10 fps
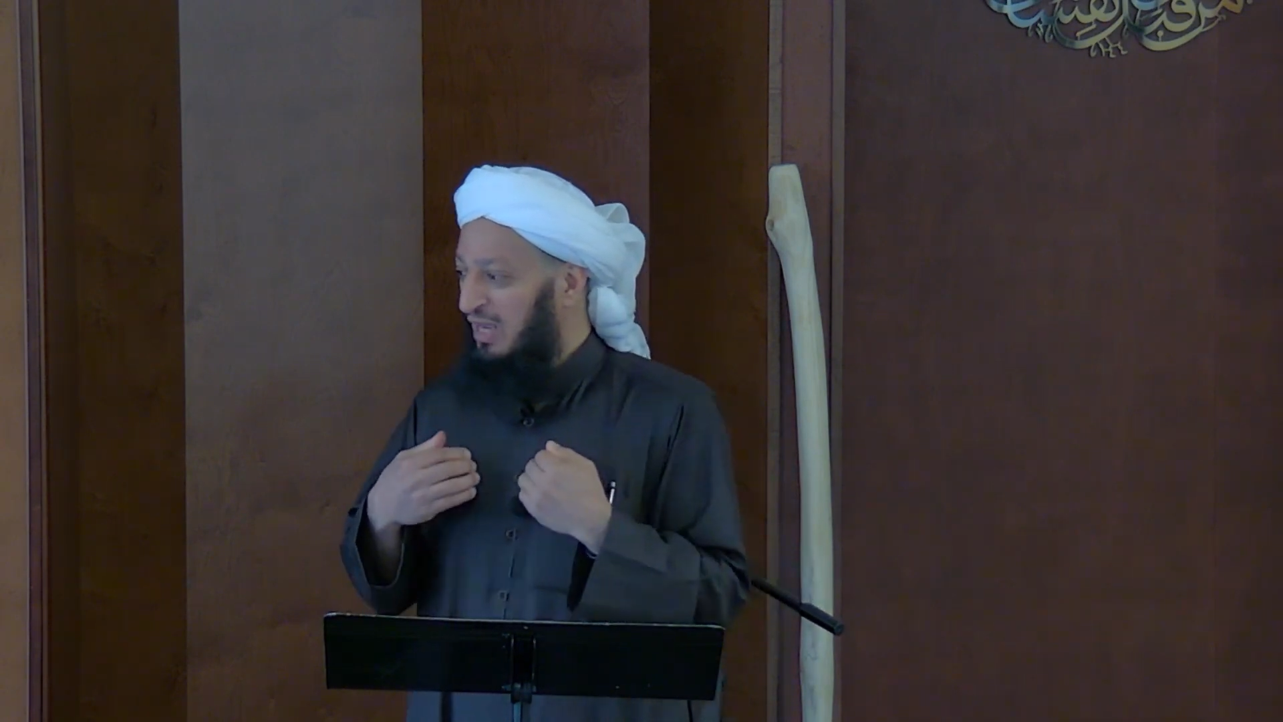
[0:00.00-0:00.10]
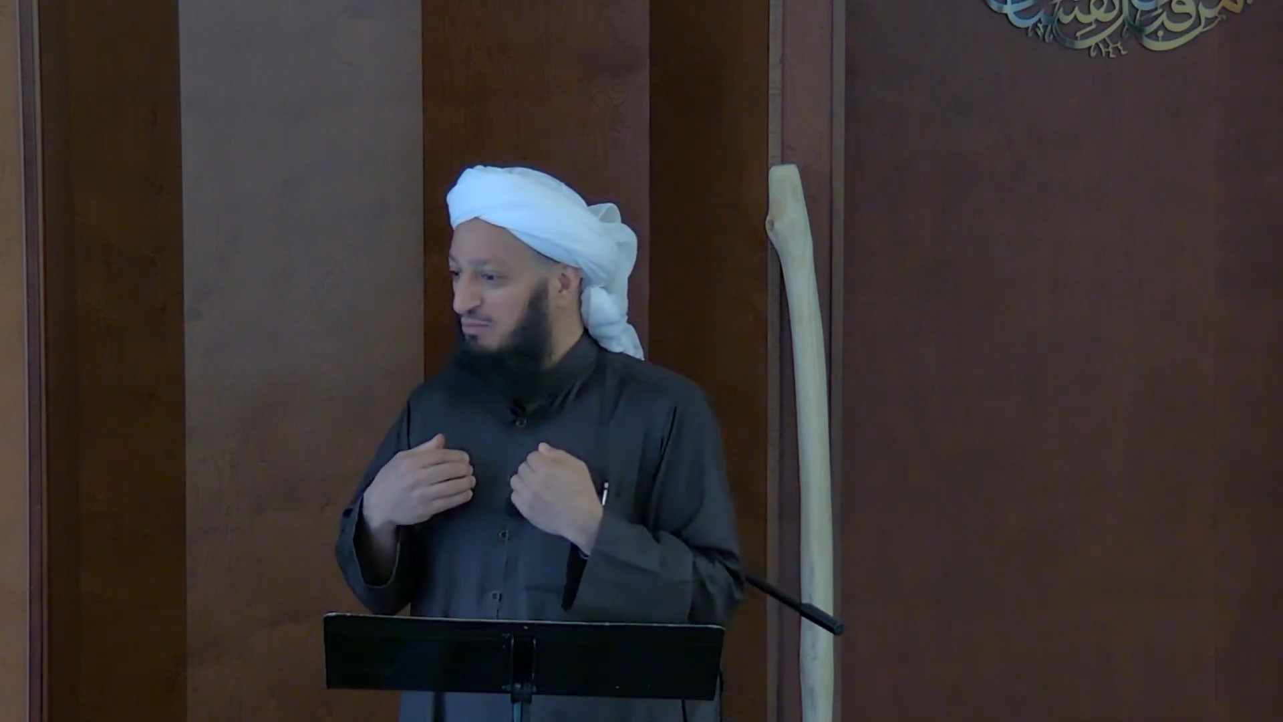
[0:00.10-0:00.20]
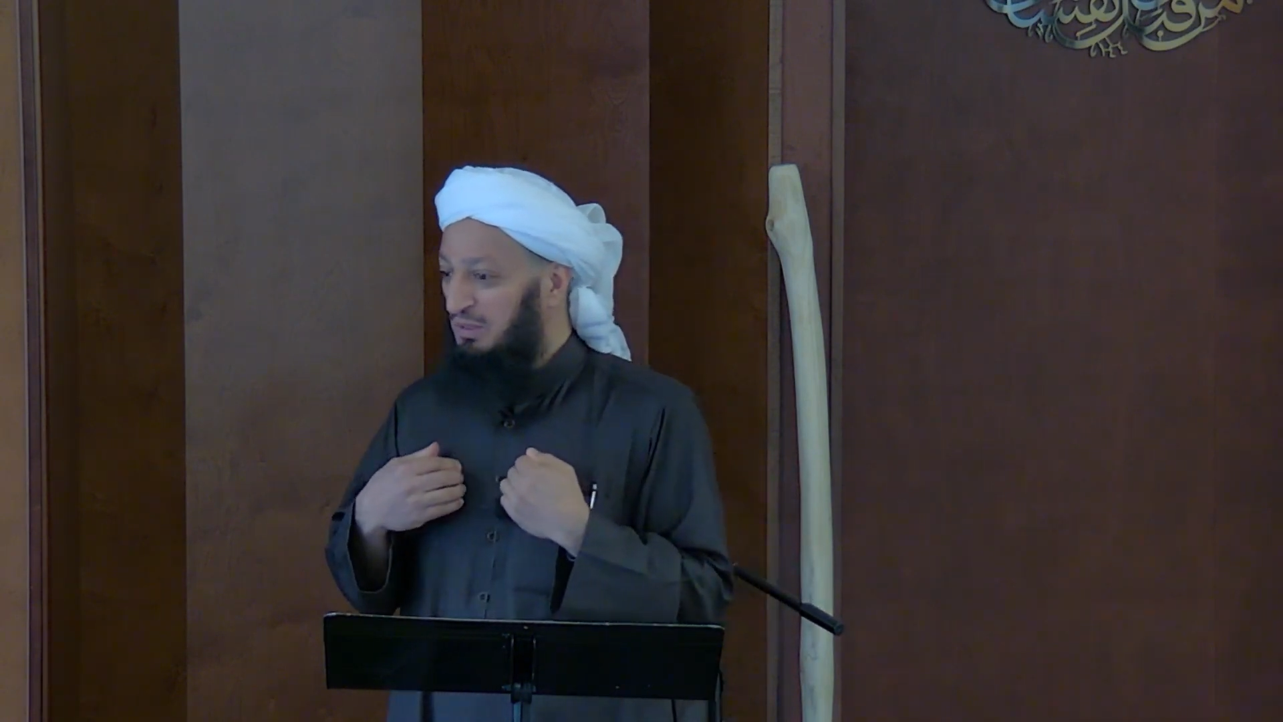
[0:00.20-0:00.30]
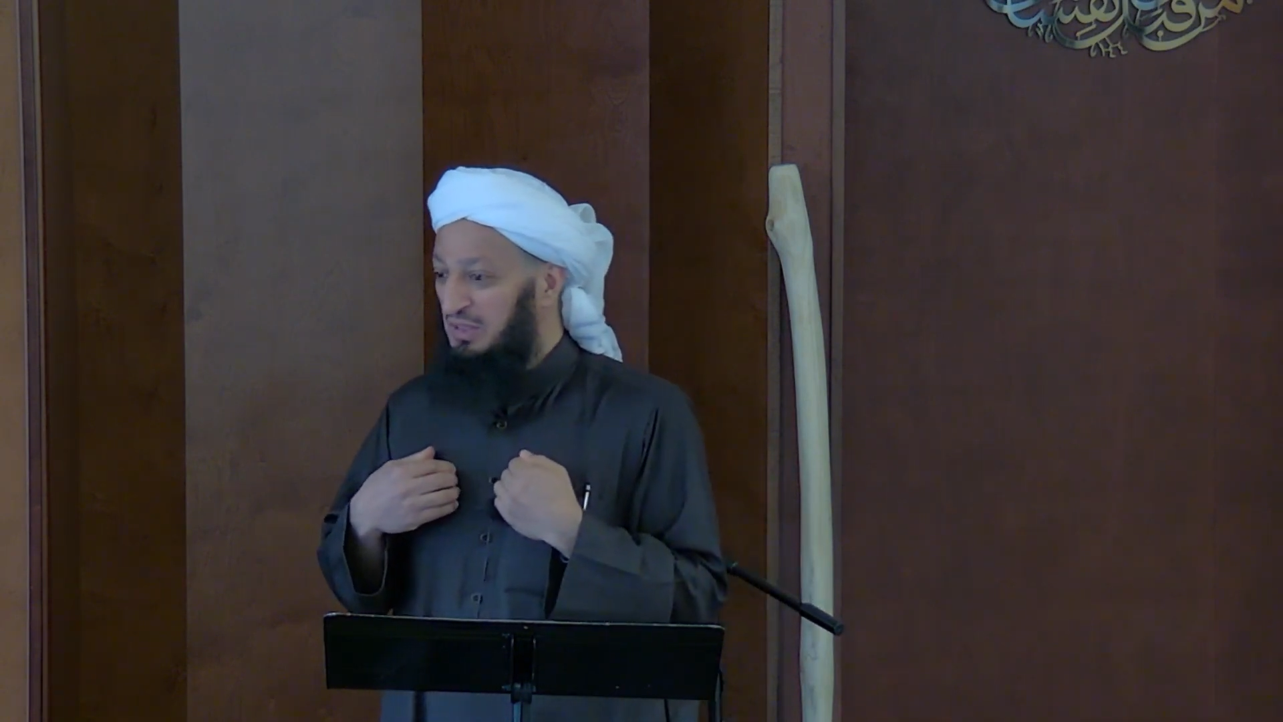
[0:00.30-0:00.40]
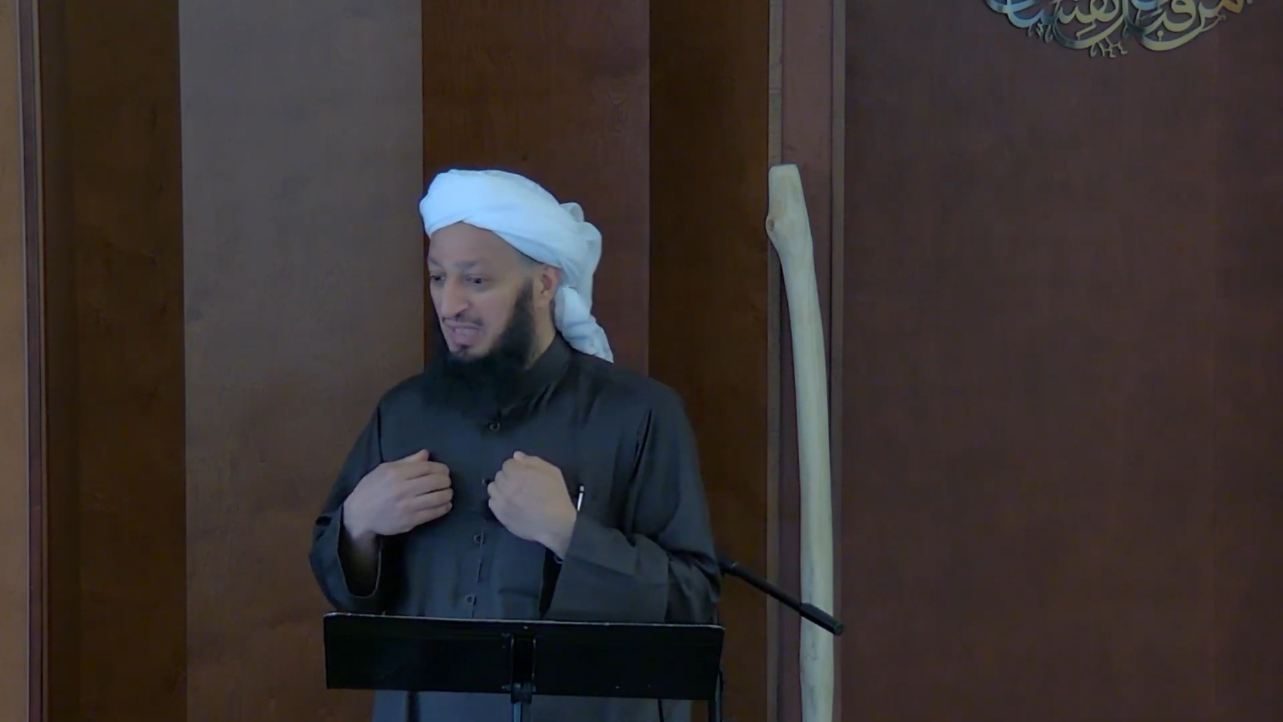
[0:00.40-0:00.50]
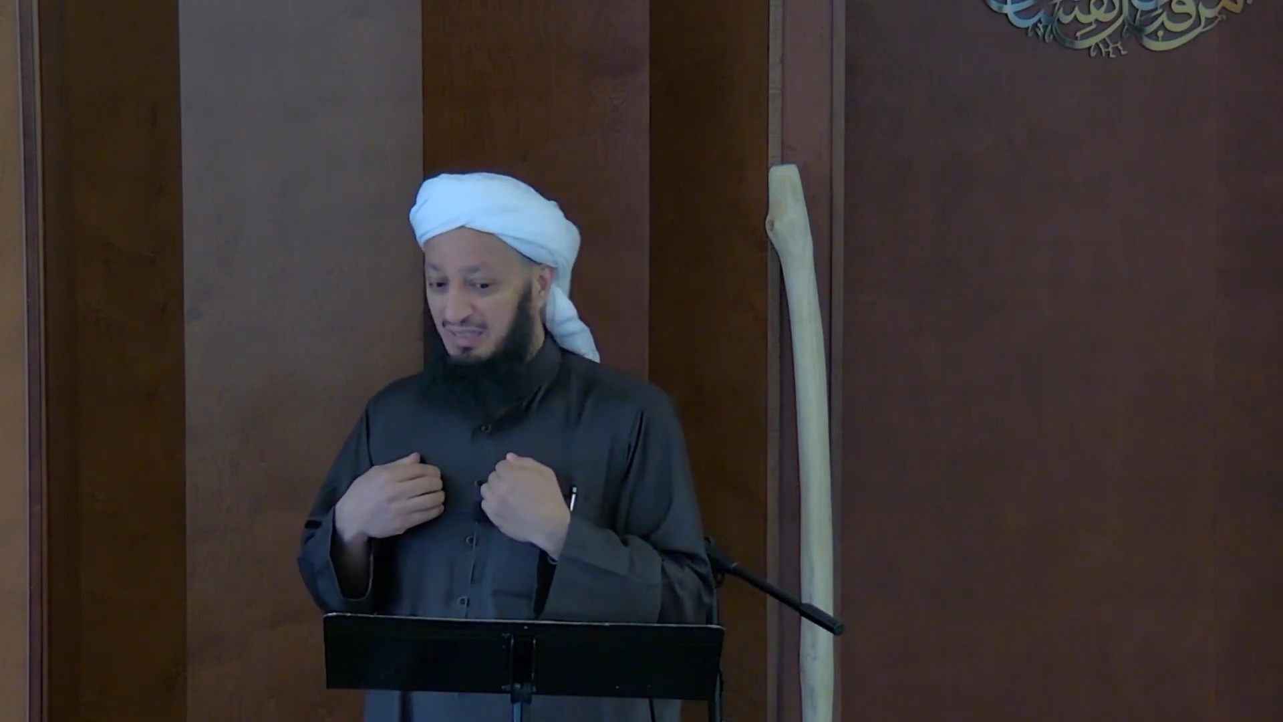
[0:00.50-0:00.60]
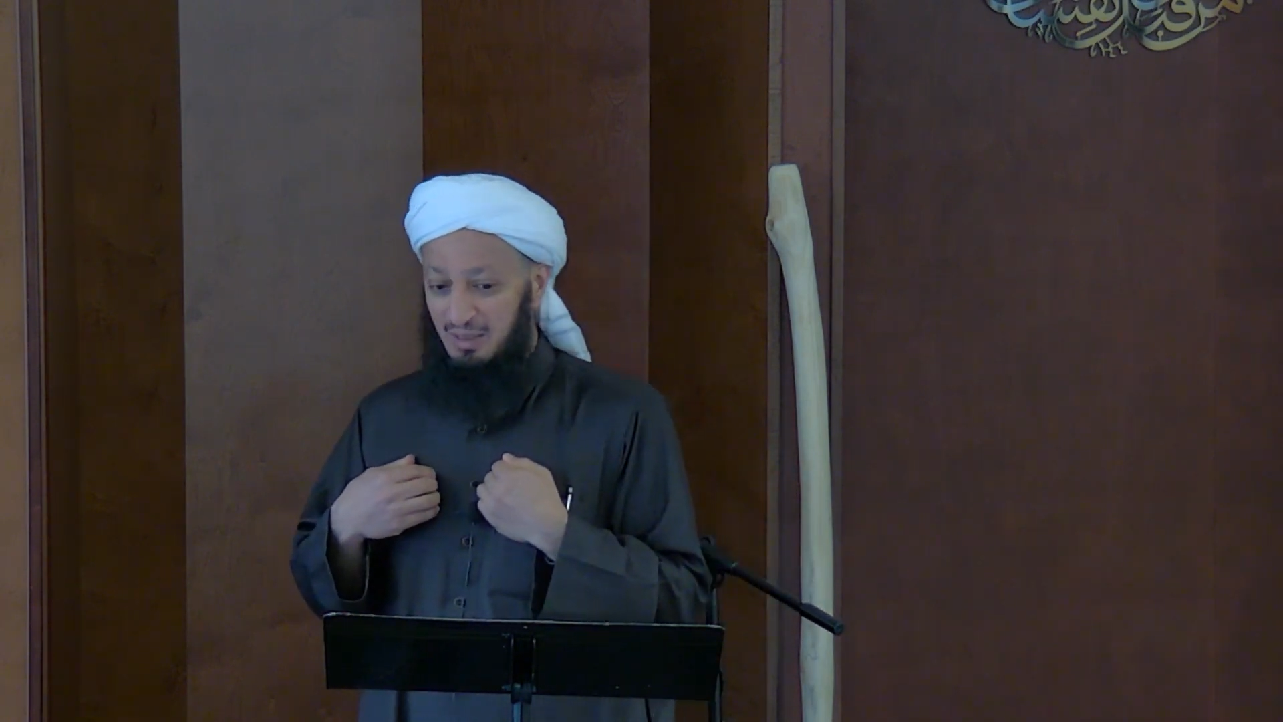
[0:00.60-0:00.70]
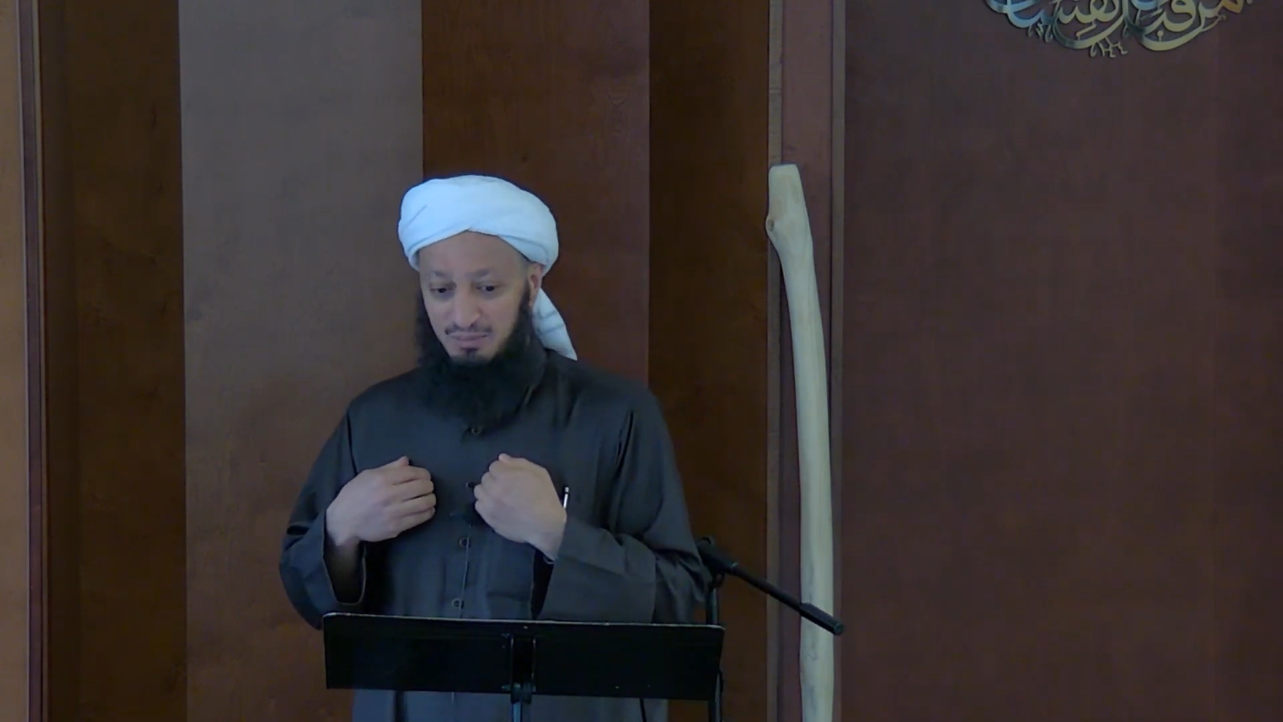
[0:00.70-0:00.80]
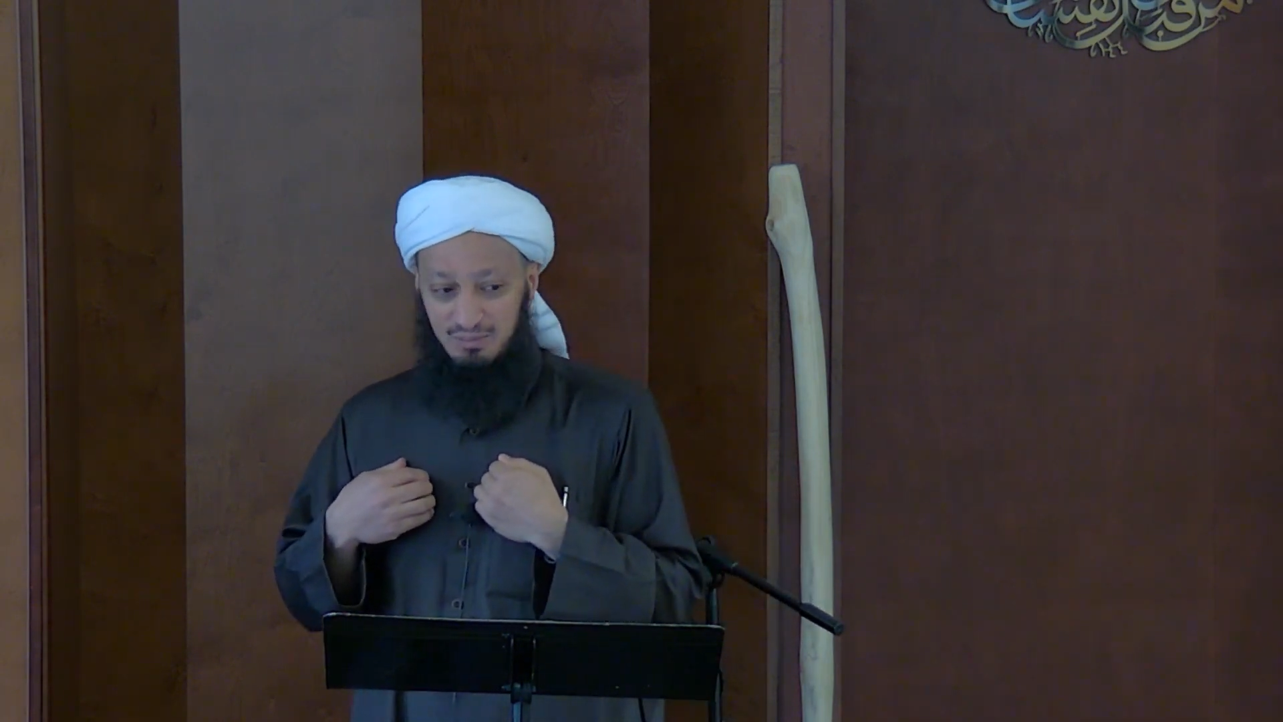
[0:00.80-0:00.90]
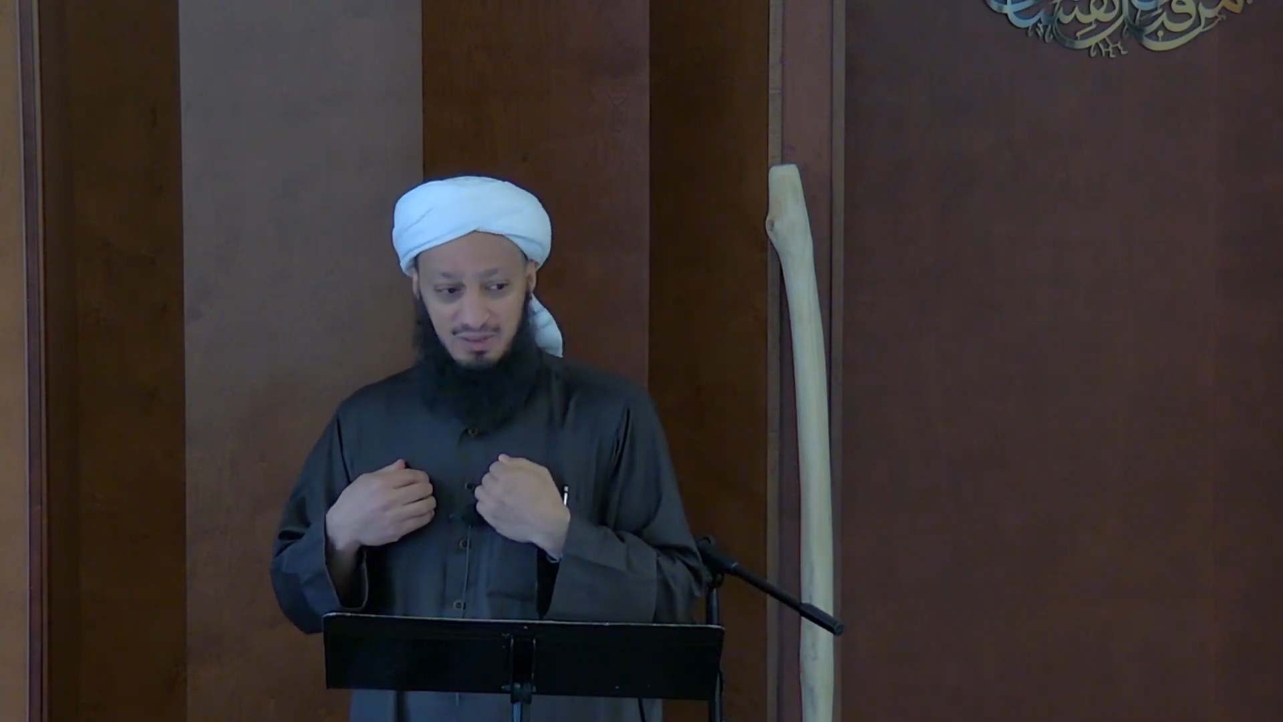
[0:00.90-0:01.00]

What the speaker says: have been shaken up.